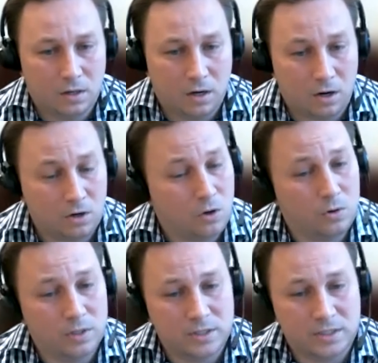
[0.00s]
Our
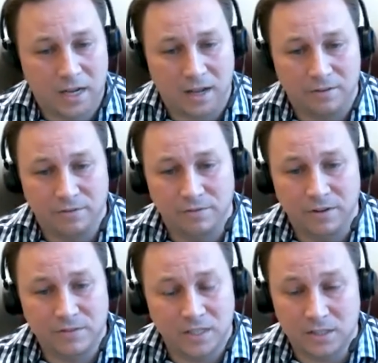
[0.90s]
goal is to have
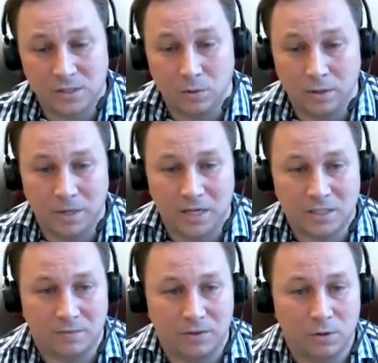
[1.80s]
15 to 20
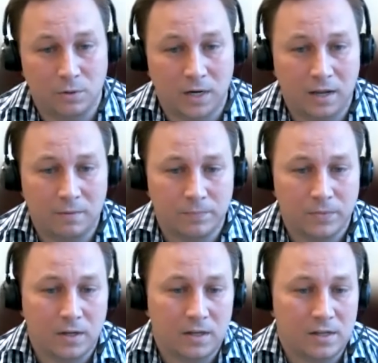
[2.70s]
minutes of Q&A.
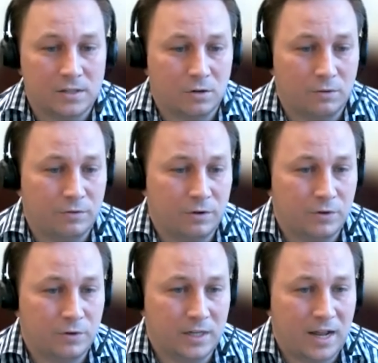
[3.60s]
And so feel
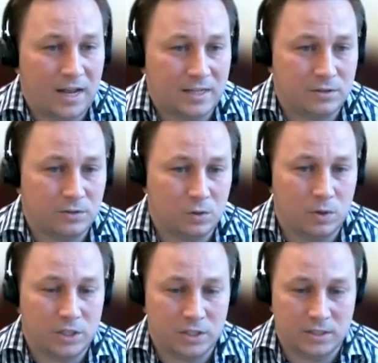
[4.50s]
free to ask those
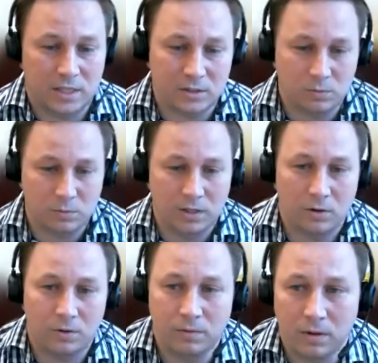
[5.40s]
questions as we
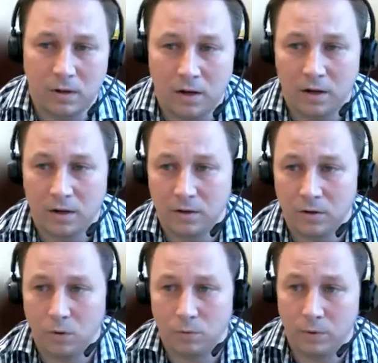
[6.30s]
go, uh,
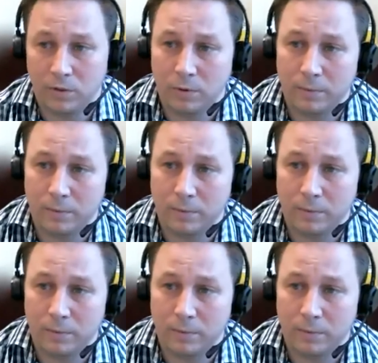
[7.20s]
go with the